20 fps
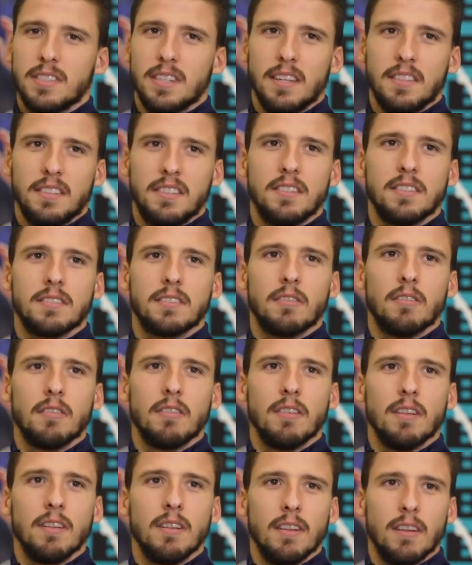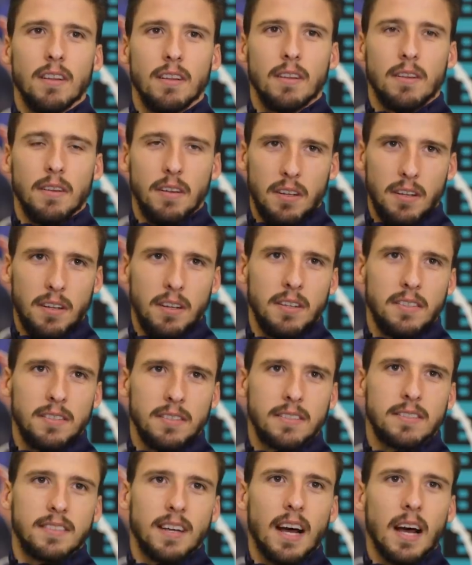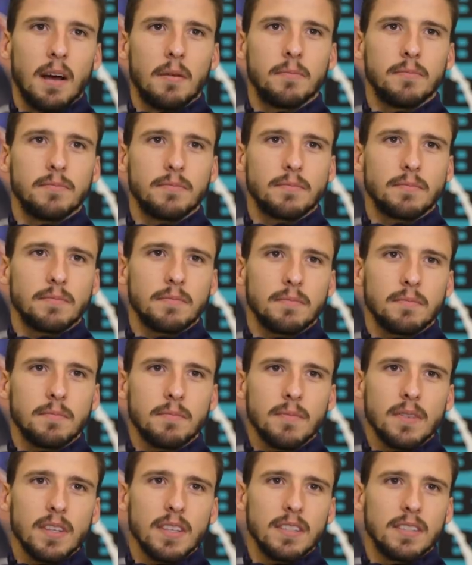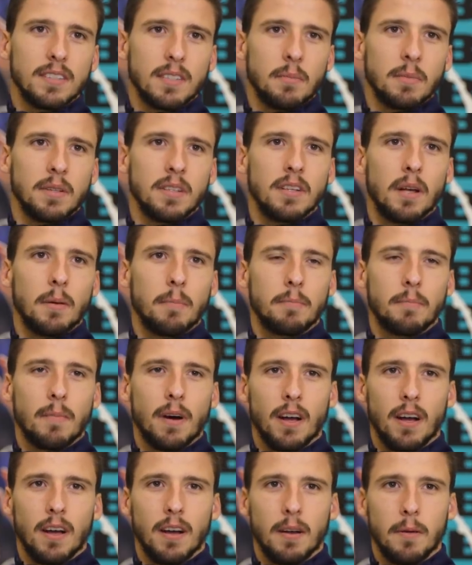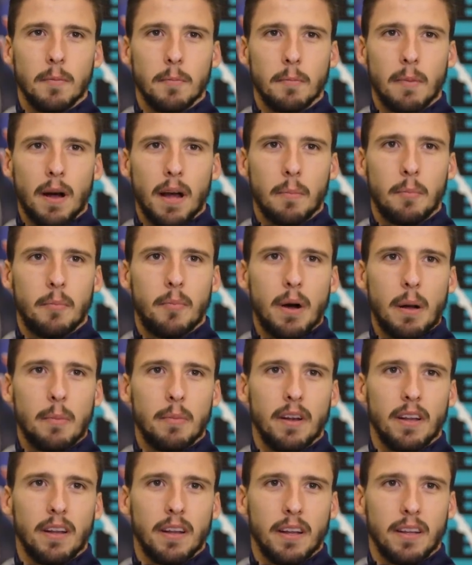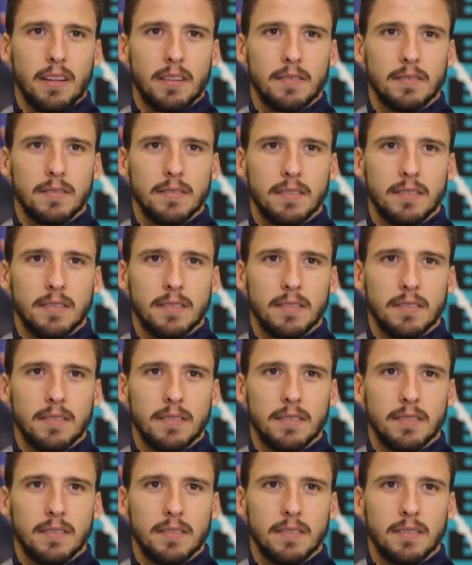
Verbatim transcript: say this goal in the time summoned up my Premier League